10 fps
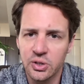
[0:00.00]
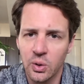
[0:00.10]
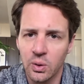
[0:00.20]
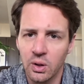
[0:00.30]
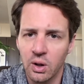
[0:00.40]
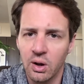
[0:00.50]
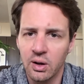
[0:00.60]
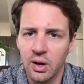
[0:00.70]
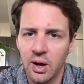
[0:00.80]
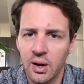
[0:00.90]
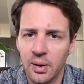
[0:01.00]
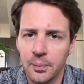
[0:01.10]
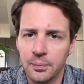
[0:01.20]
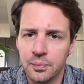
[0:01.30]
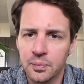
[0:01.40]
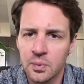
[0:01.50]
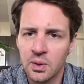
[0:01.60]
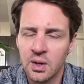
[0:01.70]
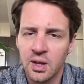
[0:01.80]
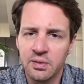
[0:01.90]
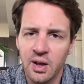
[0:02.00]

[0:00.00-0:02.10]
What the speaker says: go along. If you